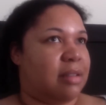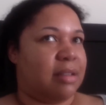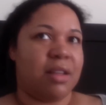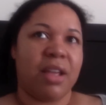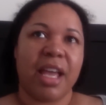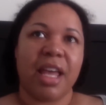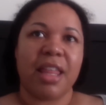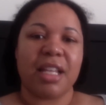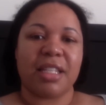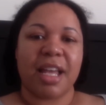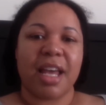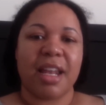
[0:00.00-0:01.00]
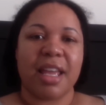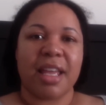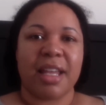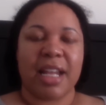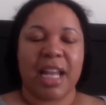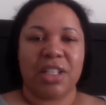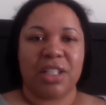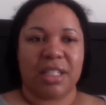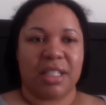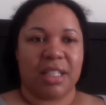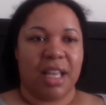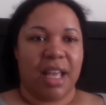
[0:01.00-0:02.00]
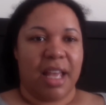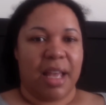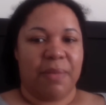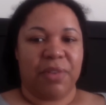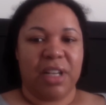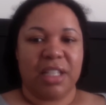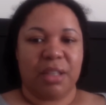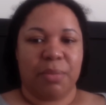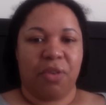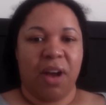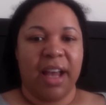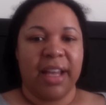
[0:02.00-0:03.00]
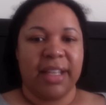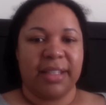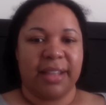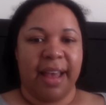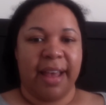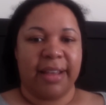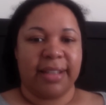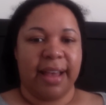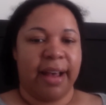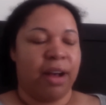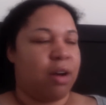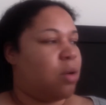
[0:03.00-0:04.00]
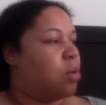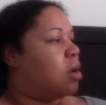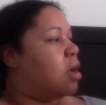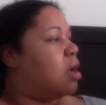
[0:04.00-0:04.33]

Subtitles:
So yeah, that's kind of it. I'm really surprised at how